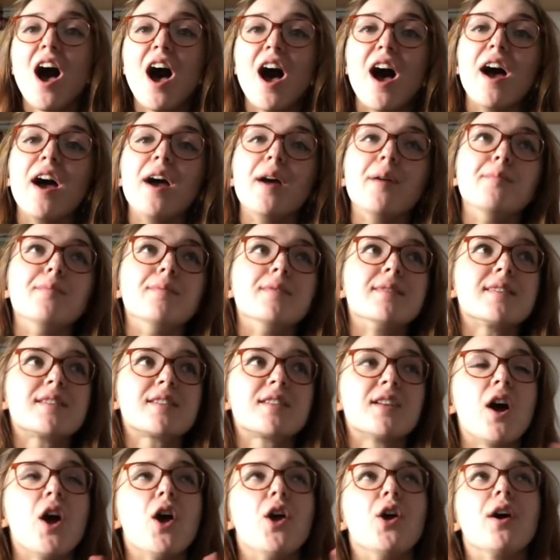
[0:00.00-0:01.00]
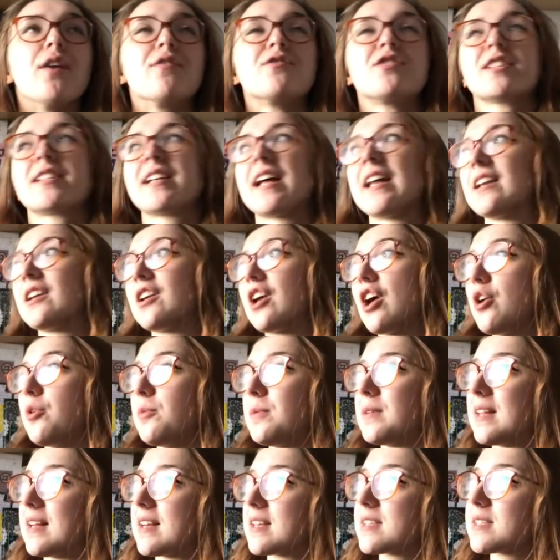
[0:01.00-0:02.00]
Um, so I've just had a go
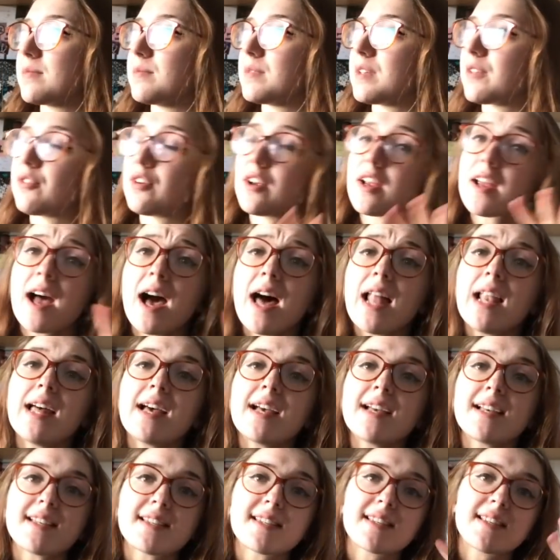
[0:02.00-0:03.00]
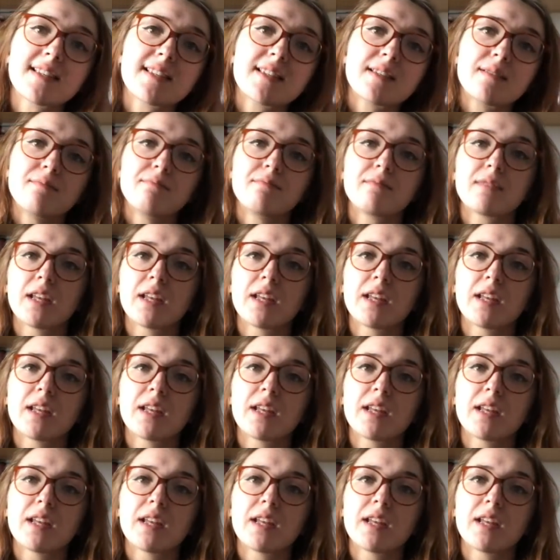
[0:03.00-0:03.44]
with like some different colours and some